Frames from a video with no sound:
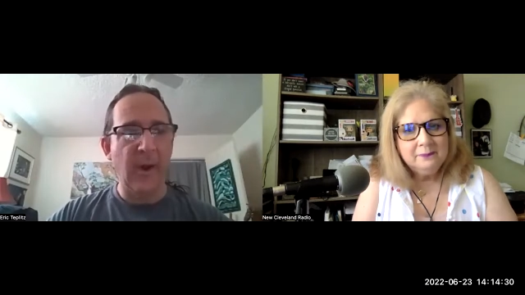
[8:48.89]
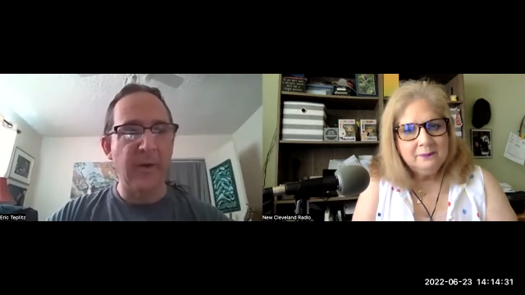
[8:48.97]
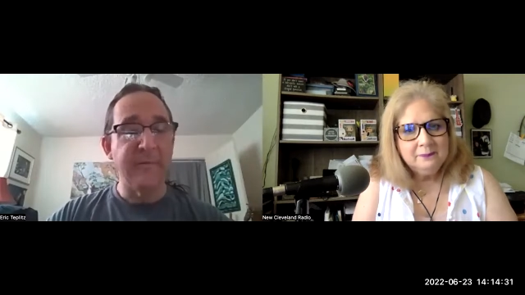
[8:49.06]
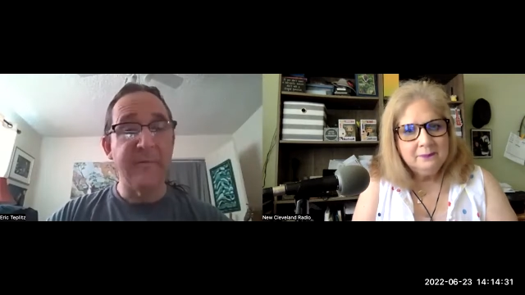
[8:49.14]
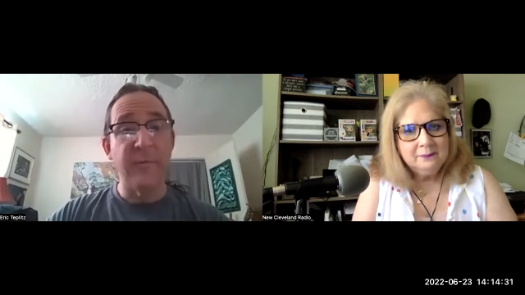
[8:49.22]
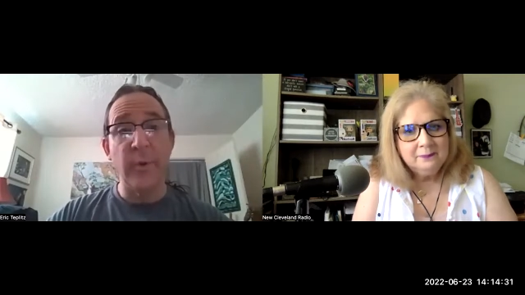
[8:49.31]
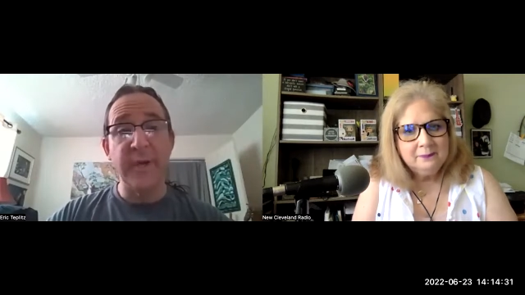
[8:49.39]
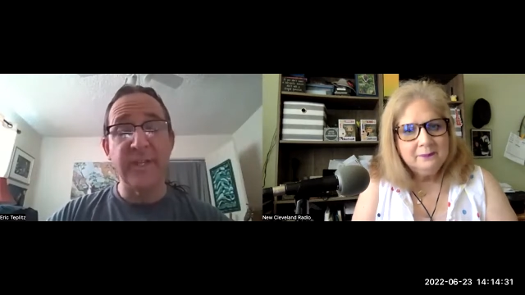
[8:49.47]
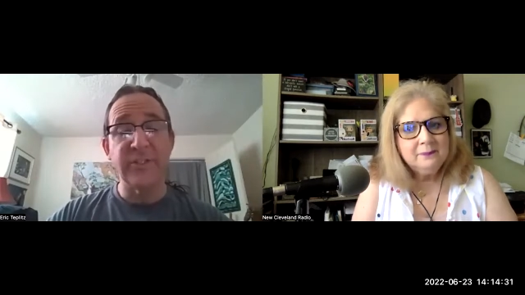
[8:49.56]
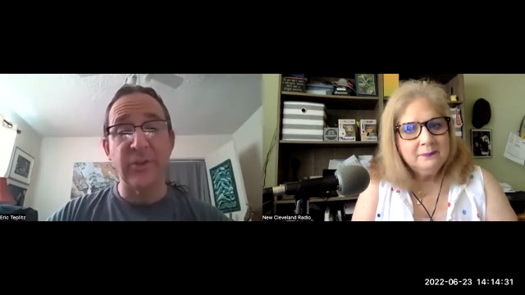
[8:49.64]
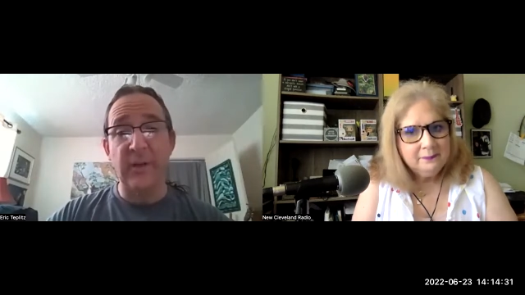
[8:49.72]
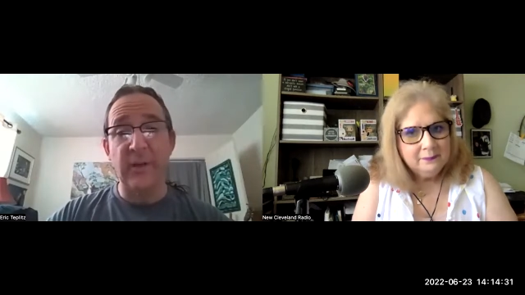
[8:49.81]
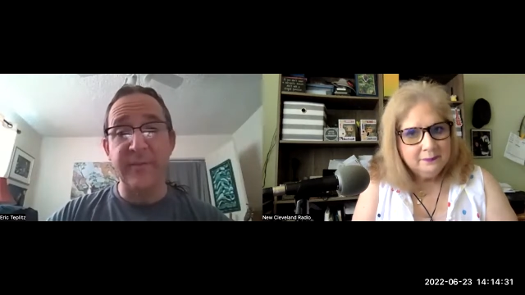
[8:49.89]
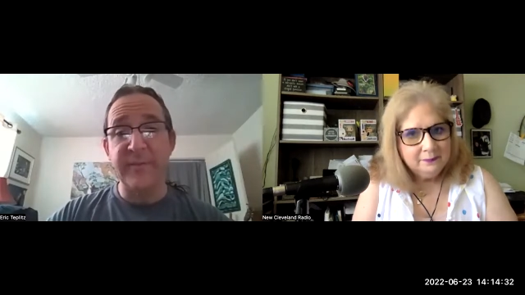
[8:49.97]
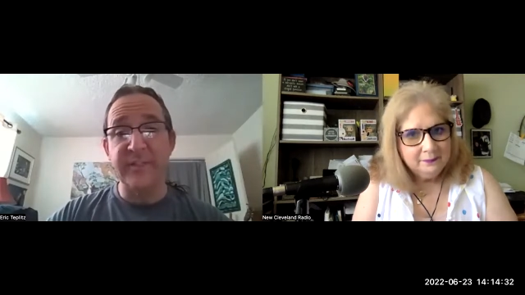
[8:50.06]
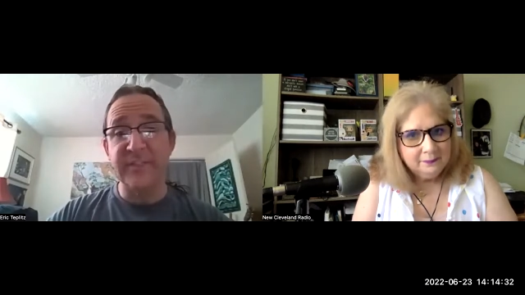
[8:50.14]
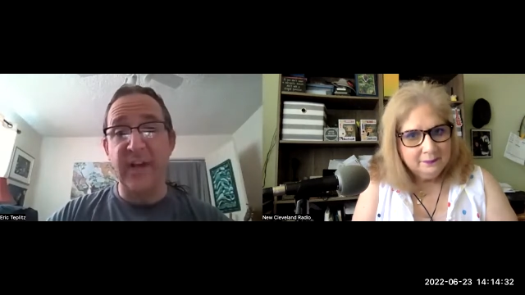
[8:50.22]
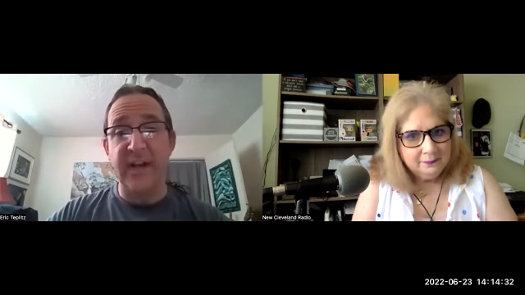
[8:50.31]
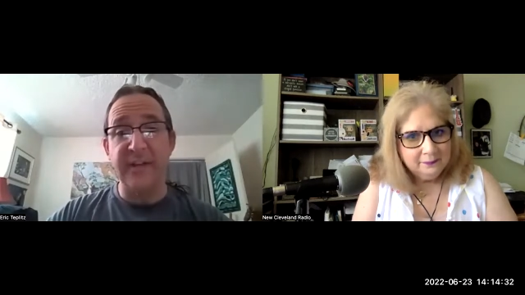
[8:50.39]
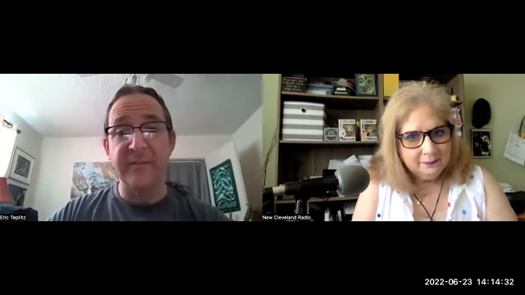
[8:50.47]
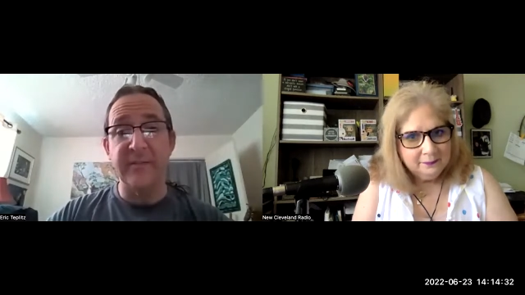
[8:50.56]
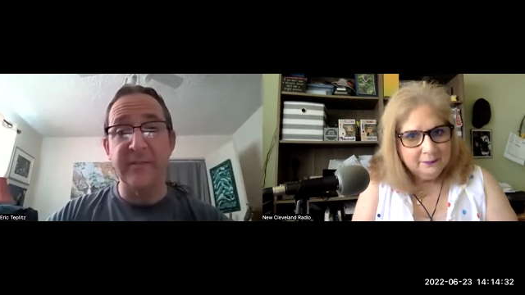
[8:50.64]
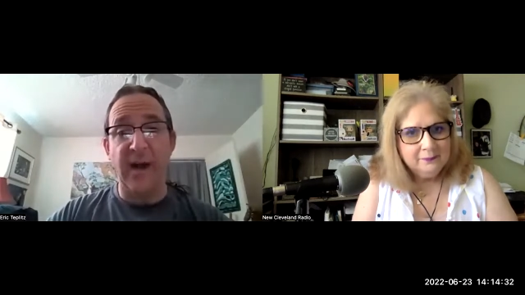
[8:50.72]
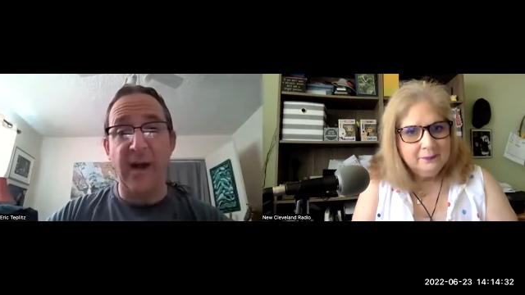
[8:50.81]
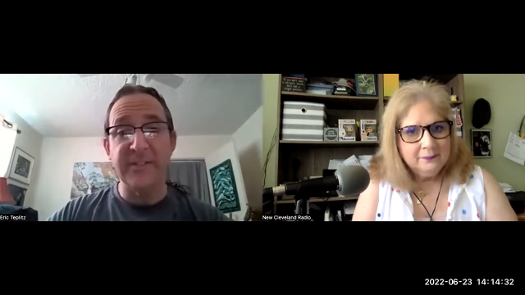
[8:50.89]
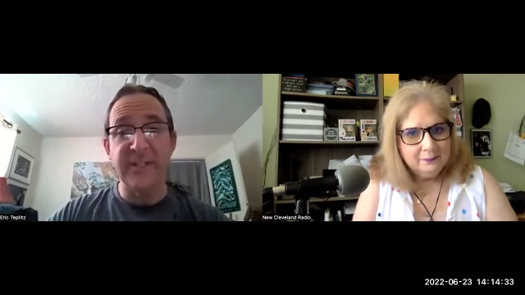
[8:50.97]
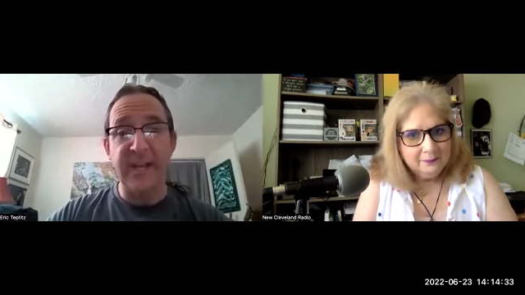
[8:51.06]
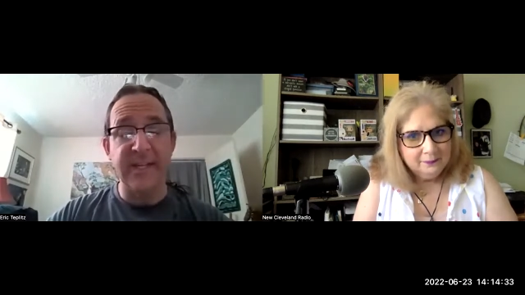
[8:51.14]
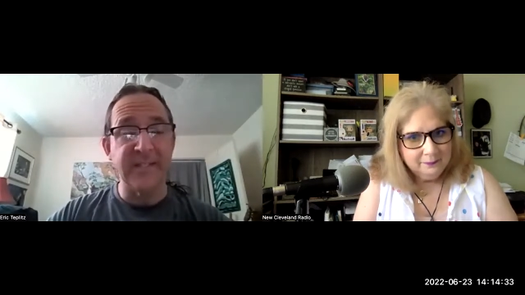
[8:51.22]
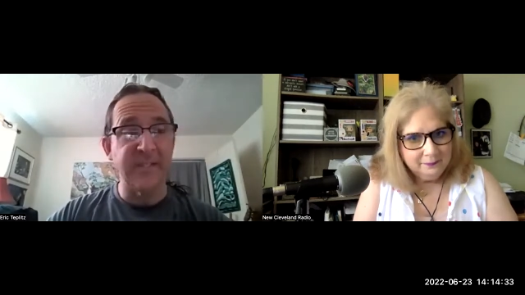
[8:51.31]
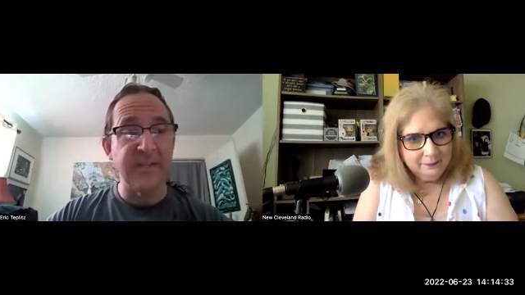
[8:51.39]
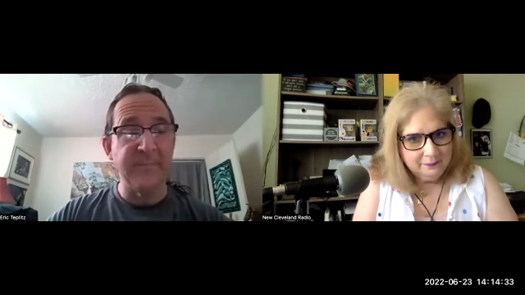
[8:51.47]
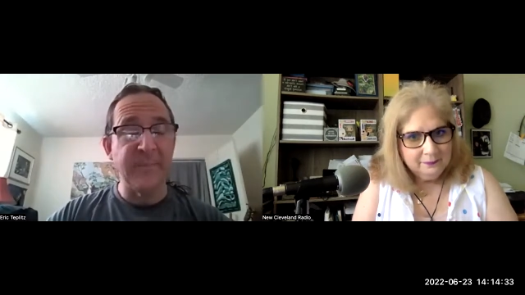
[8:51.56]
Speaker 1: avoids all of this kind of content